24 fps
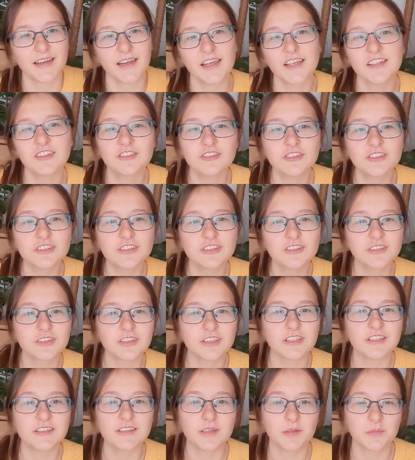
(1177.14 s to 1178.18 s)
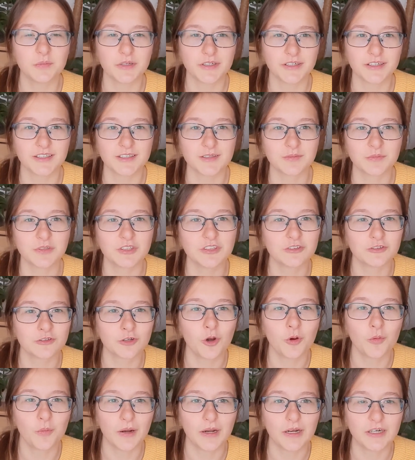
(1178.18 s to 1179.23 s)
it just intimidates me
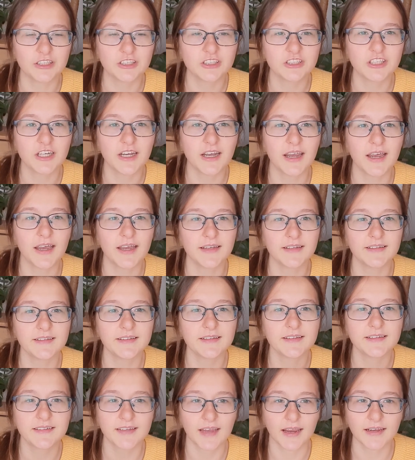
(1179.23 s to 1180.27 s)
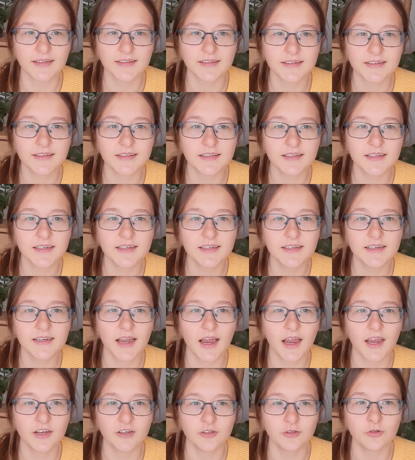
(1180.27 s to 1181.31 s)
so much. And technically
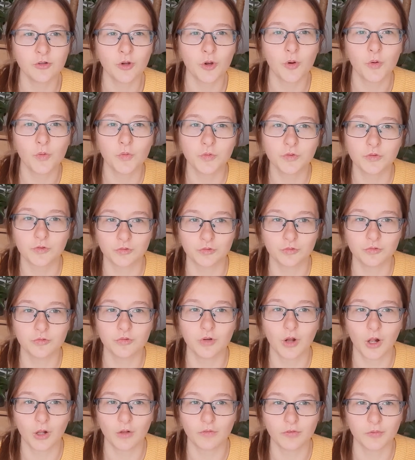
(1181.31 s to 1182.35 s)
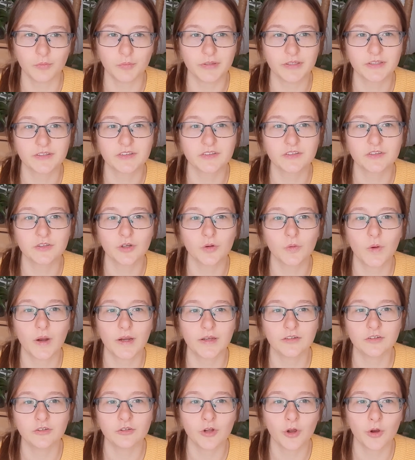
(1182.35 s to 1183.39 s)
I know 2 alphabets. So
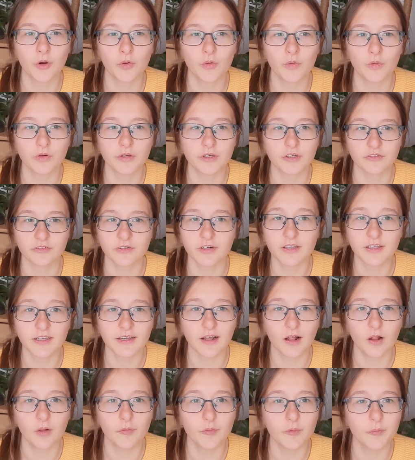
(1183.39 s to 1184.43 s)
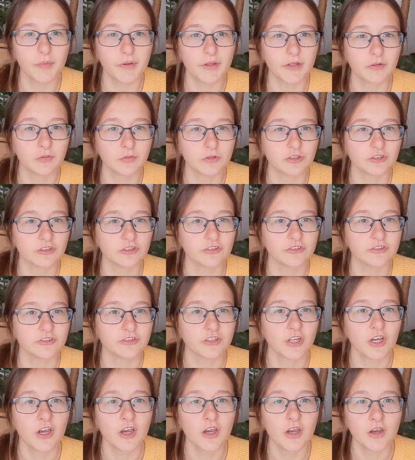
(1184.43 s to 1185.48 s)
I know Cyrillic alphabet, which is
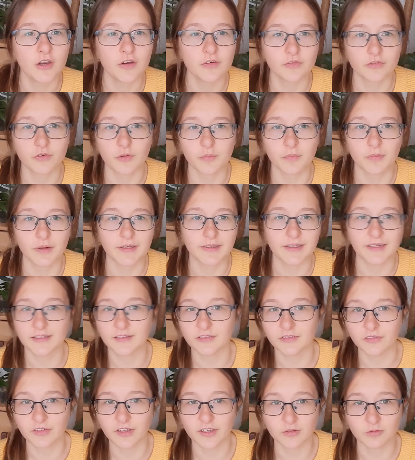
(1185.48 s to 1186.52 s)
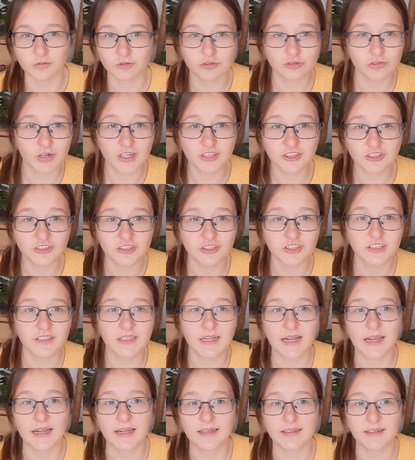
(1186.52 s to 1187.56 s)
from my native language Russian,
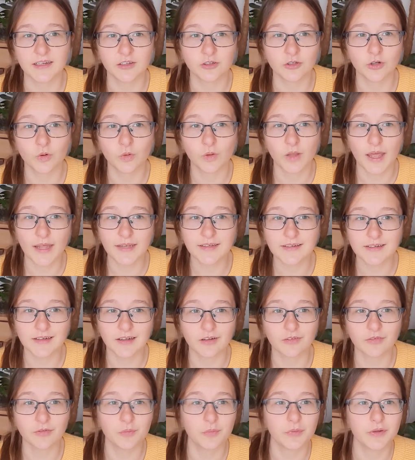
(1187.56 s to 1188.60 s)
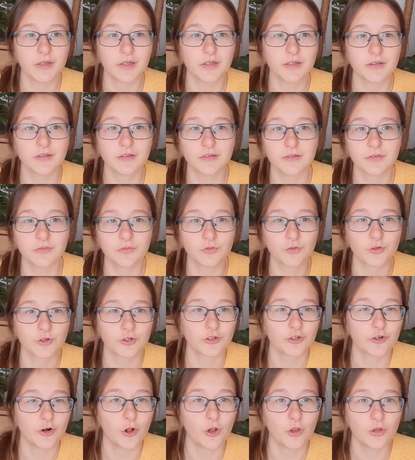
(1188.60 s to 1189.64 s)
and I know Latin alphabet
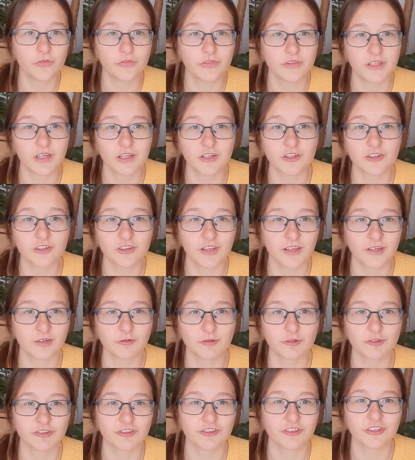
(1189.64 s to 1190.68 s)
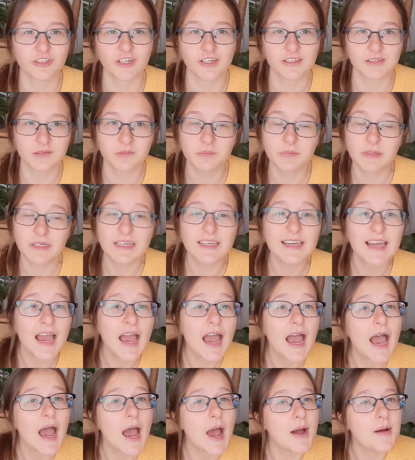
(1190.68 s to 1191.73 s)
for all of the other languages that I speak,
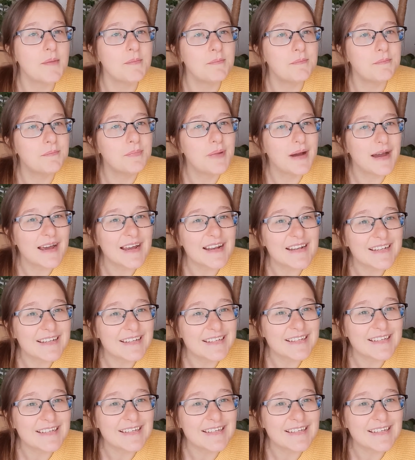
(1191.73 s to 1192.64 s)
but